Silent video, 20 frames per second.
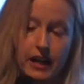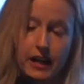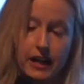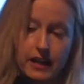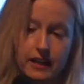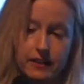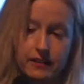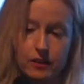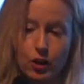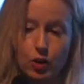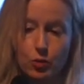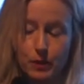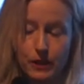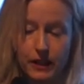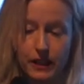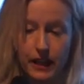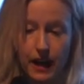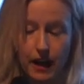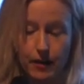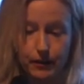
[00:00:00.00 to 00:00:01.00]
is
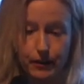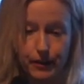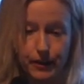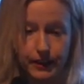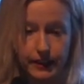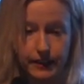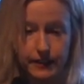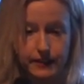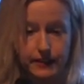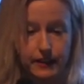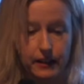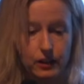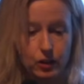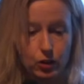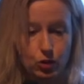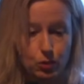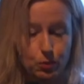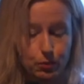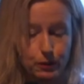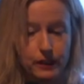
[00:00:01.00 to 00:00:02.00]
nobody ever thinks that
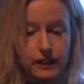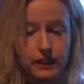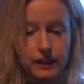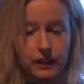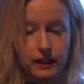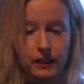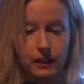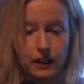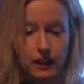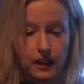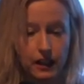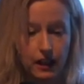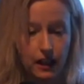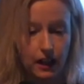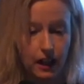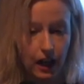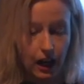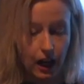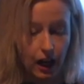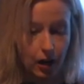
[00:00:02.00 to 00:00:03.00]
you're being.
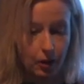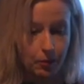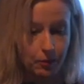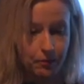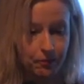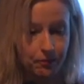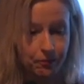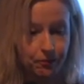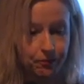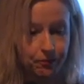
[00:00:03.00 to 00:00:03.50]
Um,